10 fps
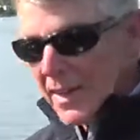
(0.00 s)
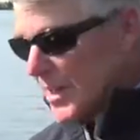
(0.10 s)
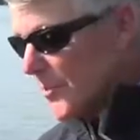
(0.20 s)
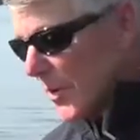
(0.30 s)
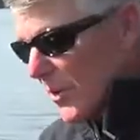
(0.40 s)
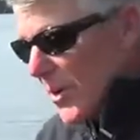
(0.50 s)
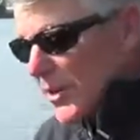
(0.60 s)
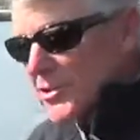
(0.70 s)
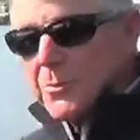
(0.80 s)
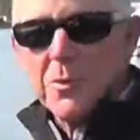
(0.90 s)
The boat will
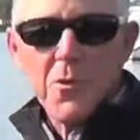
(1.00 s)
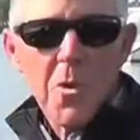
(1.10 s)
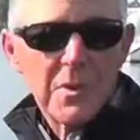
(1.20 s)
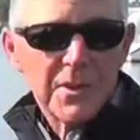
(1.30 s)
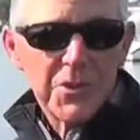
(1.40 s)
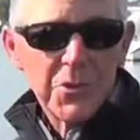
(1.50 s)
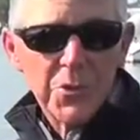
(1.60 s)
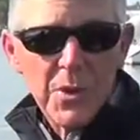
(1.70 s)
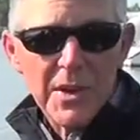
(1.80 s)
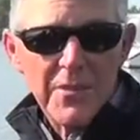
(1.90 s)
also perform with a
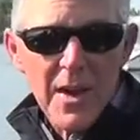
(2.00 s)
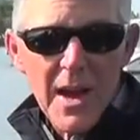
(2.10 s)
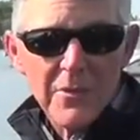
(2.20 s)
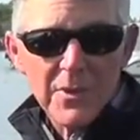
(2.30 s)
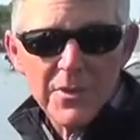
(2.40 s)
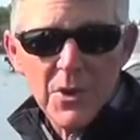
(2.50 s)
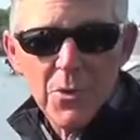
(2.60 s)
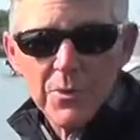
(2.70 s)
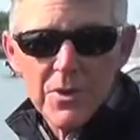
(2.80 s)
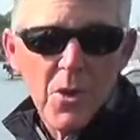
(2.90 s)
225 with
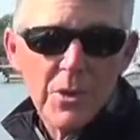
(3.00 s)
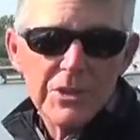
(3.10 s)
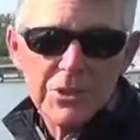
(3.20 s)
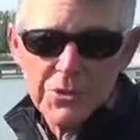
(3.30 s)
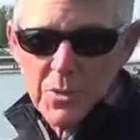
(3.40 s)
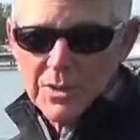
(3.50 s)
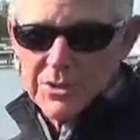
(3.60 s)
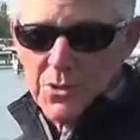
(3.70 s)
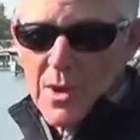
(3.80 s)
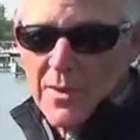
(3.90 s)
no, no issues
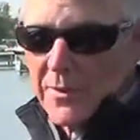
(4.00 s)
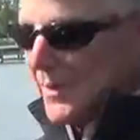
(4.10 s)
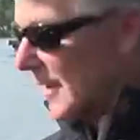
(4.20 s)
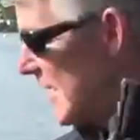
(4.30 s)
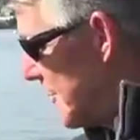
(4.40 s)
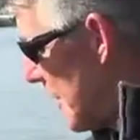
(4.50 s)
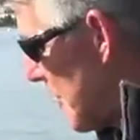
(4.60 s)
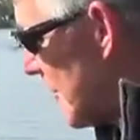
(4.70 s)
whatsoever but we're